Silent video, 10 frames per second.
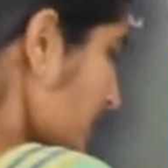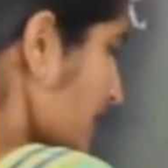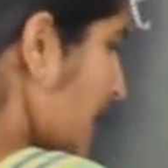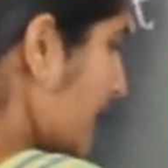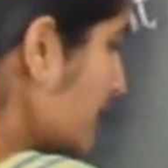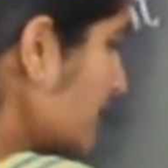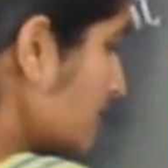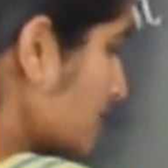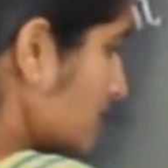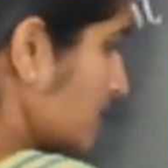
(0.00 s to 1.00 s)

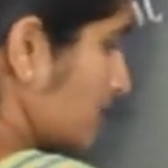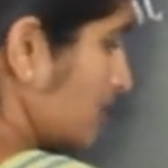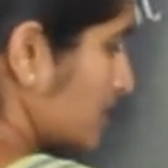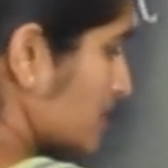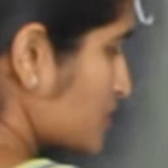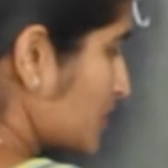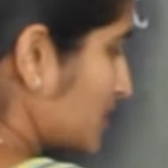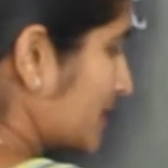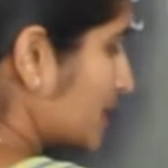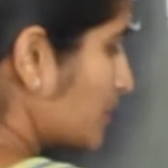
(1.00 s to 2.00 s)
and this will
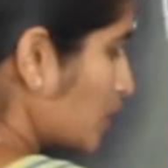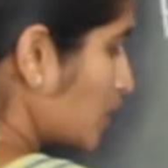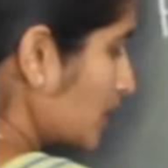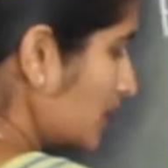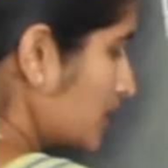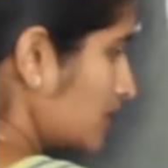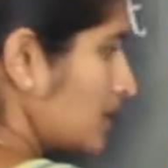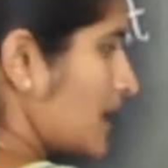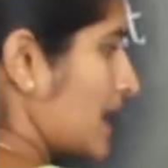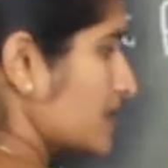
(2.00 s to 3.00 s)
be the pole
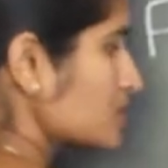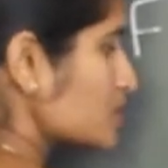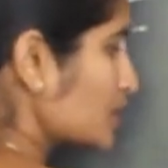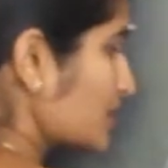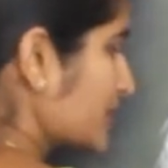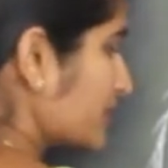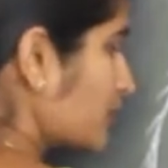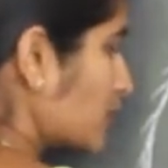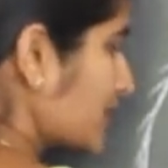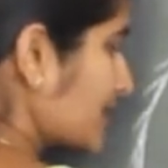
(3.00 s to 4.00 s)
and this will be the
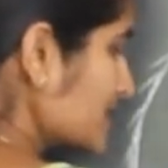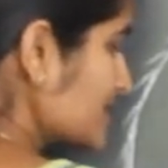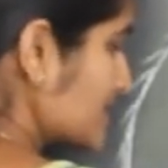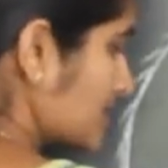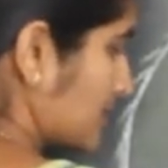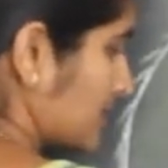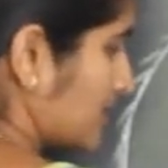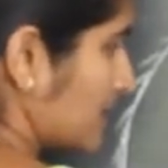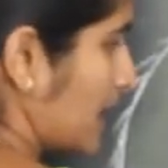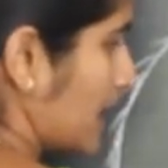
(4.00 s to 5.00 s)
focus
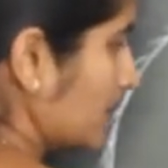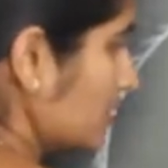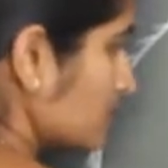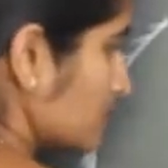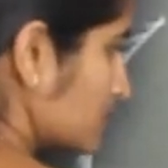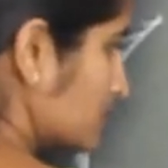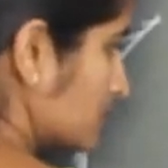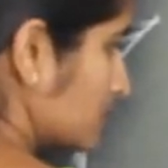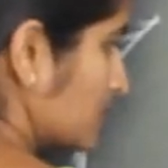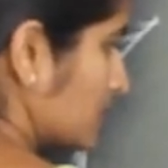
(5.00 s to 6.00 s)
and
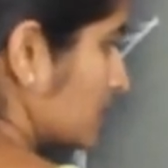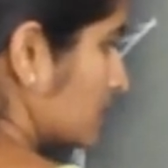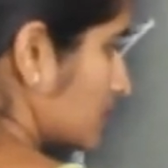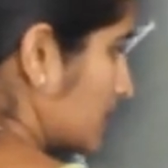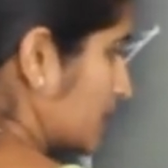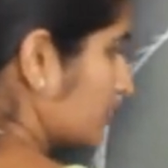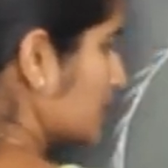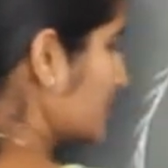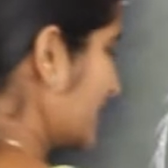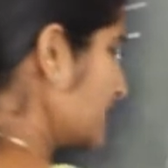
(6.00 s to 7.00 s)
it
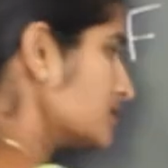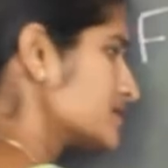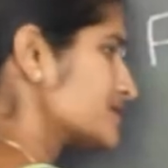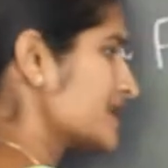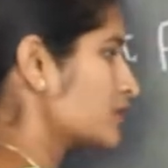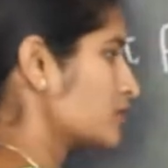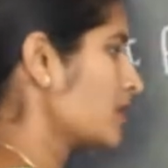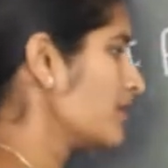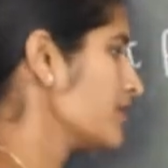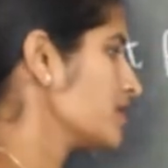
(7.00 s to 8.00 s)
will be center
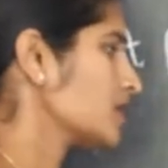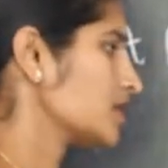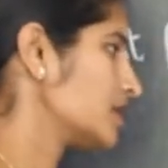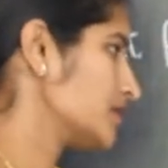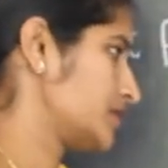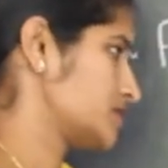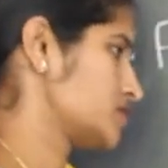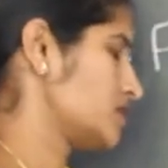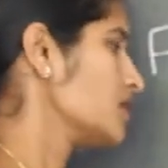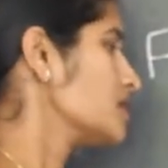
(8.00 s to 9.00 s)
of
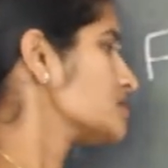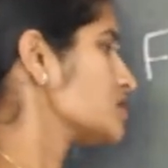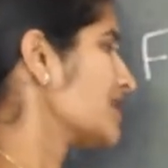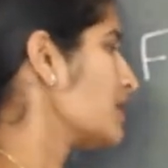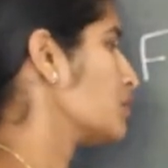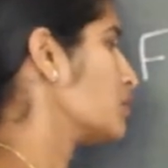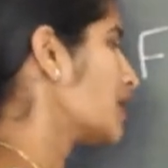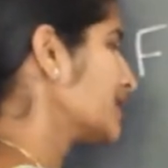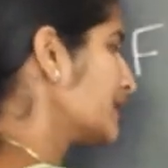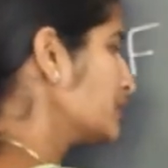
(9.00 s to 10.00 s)
curvature. So now
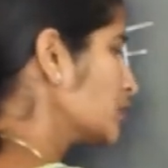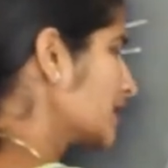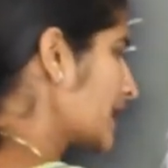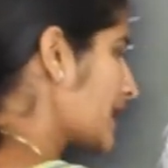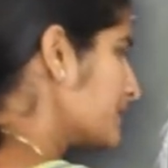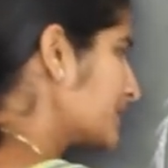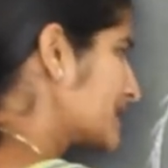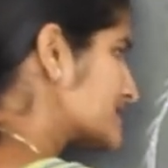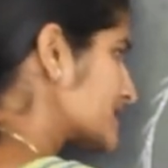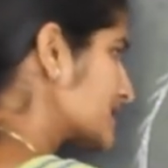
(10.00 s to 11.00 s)
what I am doing, I am
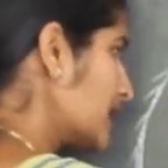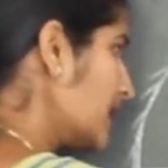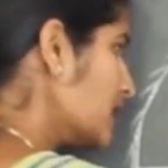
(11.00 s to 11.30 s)
placing the